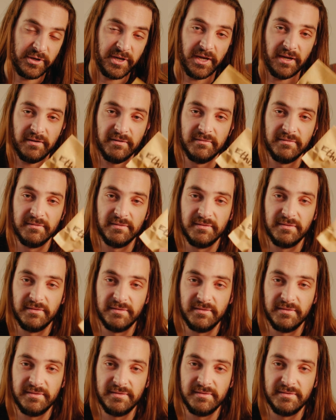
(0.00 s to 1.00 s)
Okay,
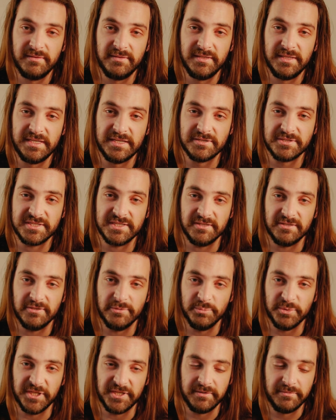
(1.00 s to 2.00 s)
here's the
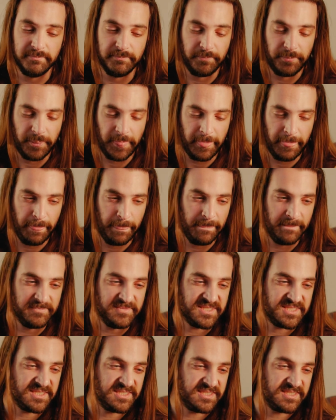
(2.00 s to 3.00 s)
earbud.
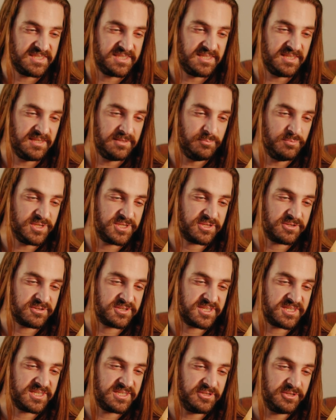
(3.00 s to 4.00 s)
This is the
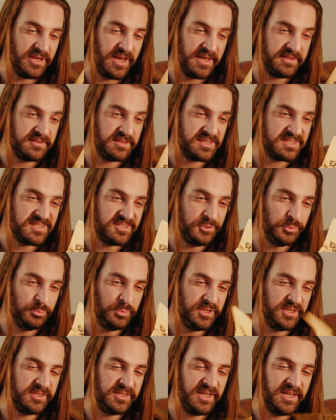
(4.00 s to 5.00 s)
Mr. Steele Ethics
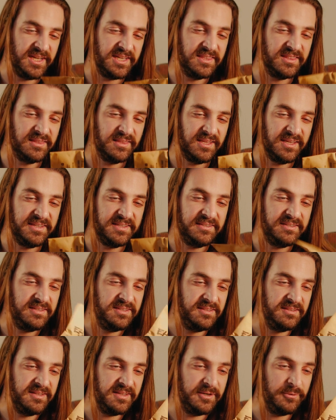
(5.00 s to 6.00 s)
earbud. I like
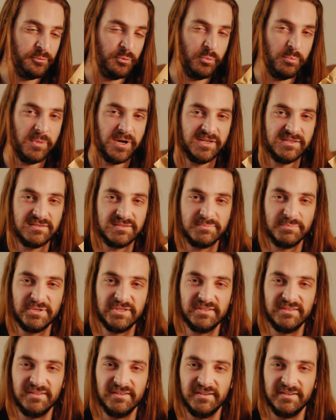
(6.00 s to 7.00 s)
that it reminds
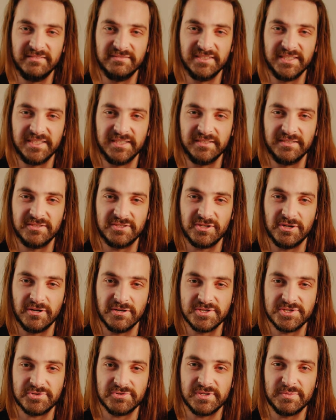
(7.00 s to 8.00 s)
me of like a
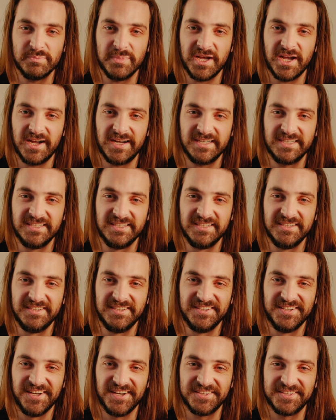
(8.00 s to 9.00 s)
guitar string back.
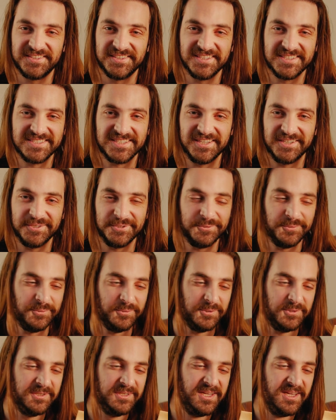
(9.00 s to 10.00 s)
I think that's kind of
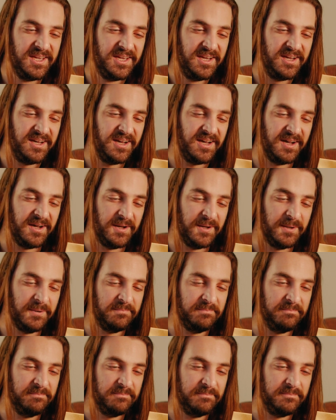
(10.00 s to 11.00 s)
cool.
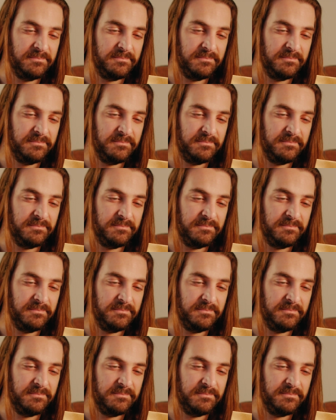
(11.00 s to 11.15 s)
Don't